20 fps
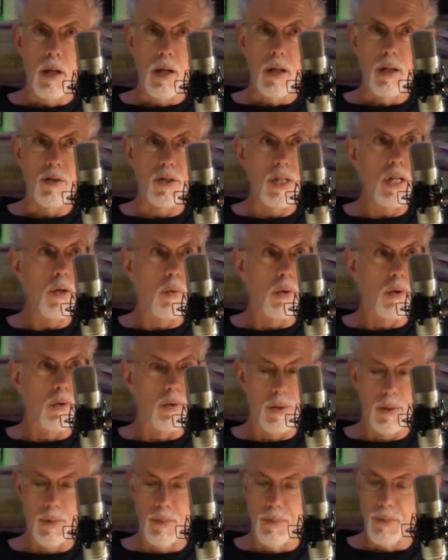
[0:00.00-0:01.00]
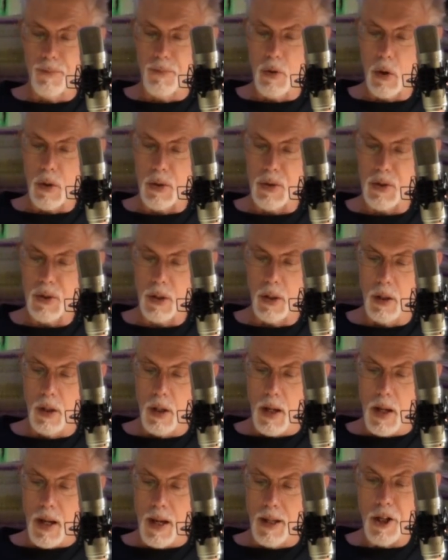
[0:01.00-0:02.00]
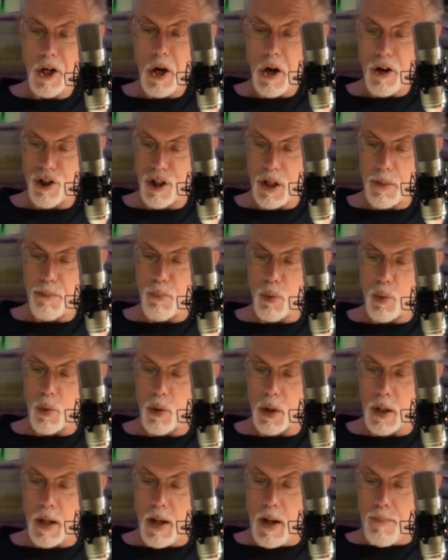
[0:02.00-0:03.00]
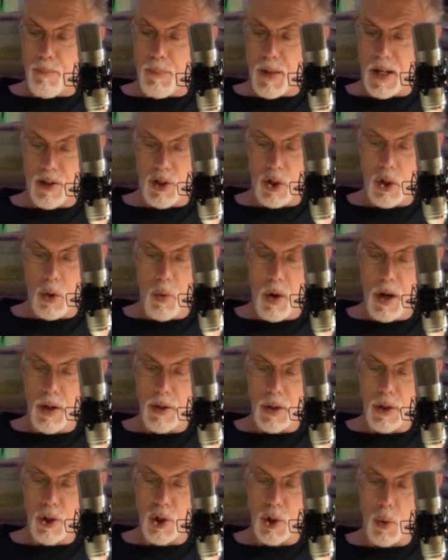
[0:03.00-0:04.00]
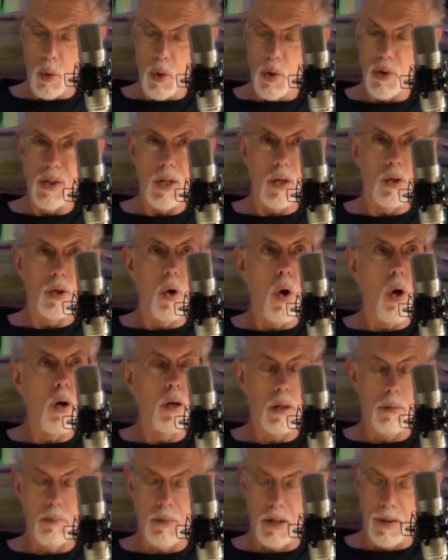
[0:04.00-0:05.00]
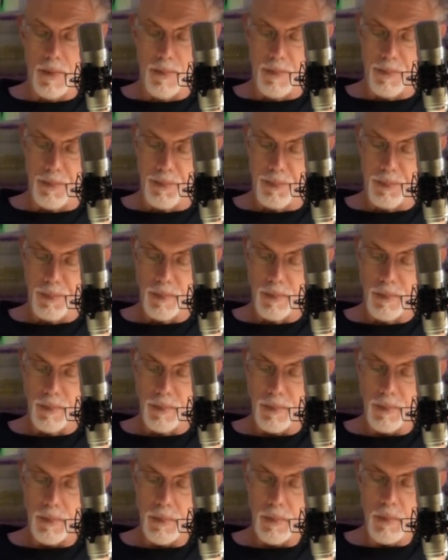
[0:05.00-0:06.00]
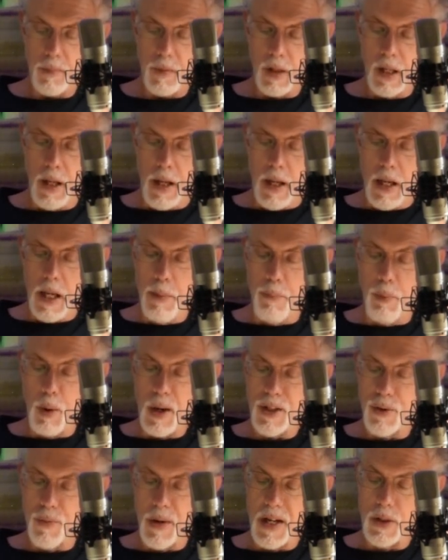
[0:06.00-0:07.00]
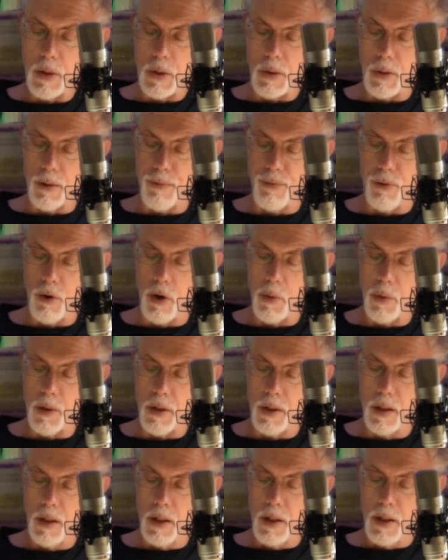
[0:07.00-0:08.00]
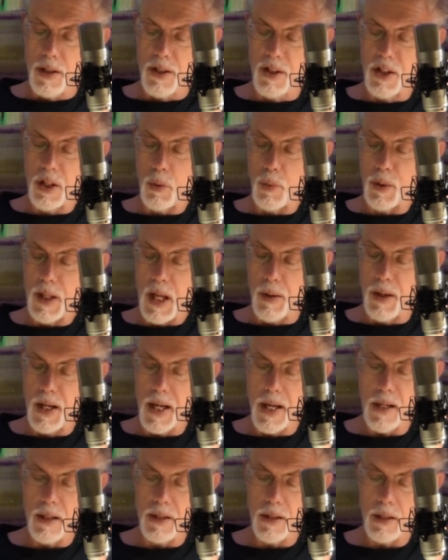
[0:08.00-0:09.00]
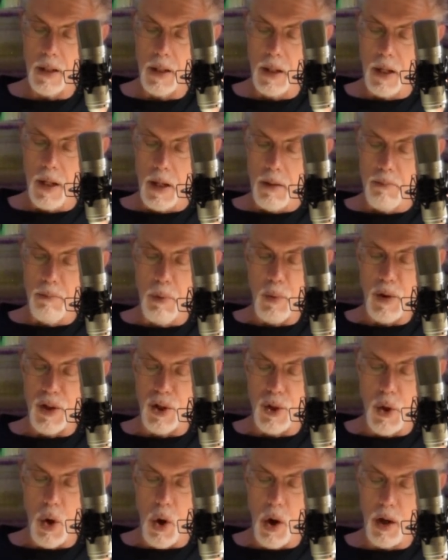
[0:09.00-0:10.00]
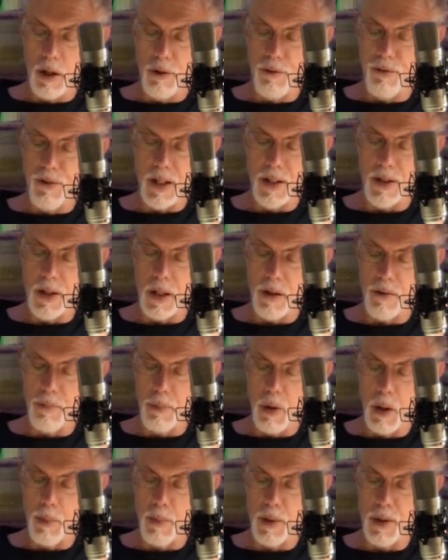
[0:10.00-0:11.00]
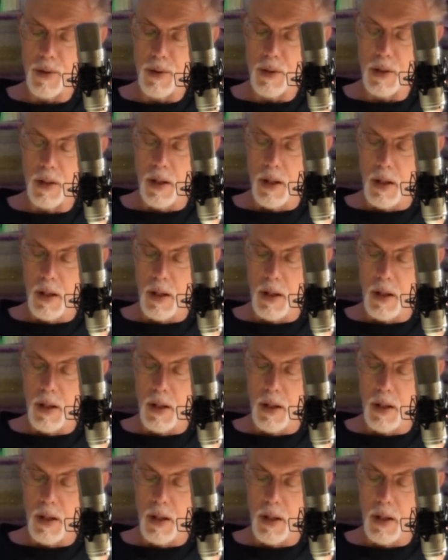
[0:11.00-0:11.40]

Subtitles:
"Seawards, first, and then on shipboard, and so on to the shores that are calling me." He pressed resolutely forward, still without haste, but with dogged fixity of purpose.